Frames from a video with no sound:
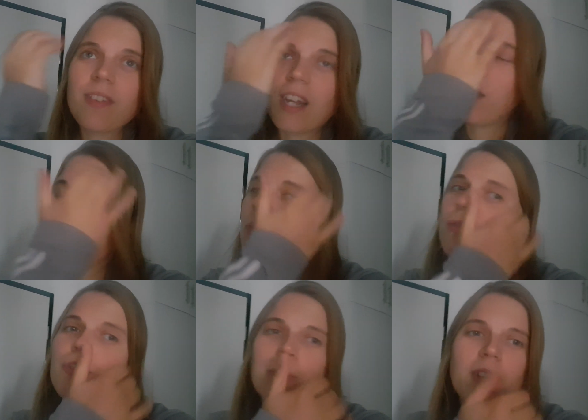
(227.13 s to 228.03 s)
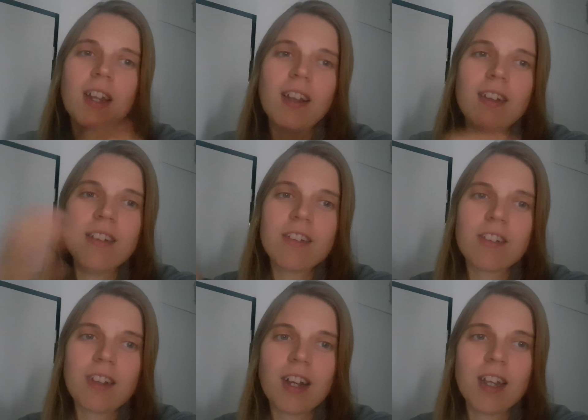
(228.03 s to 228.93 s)
I am from the Netherlands.
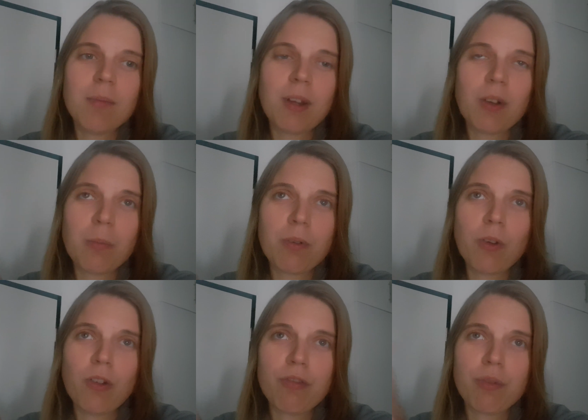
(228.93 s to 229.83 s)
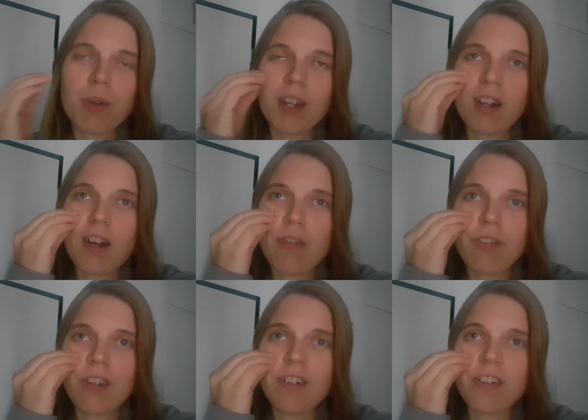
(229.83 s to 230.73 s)
I am now in Poland for 1.5
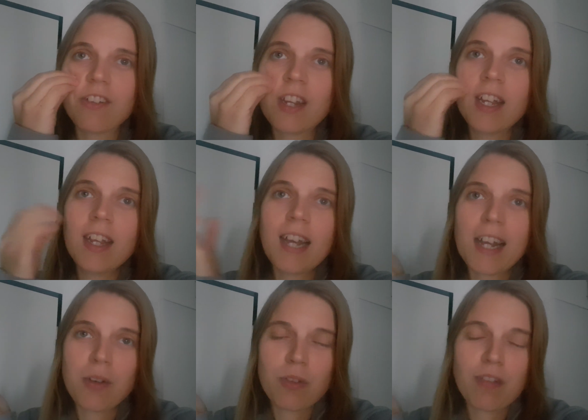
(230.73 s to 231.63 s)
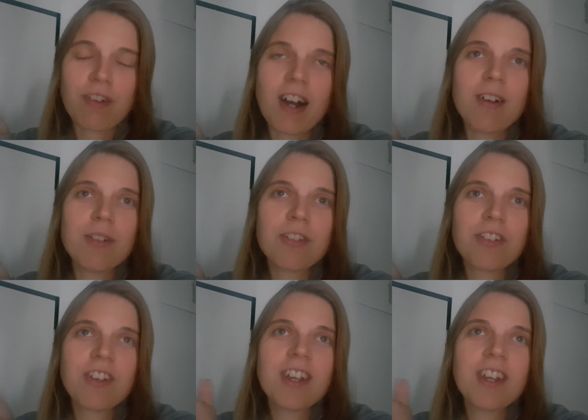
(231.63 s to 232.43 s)
years. I don't have a house.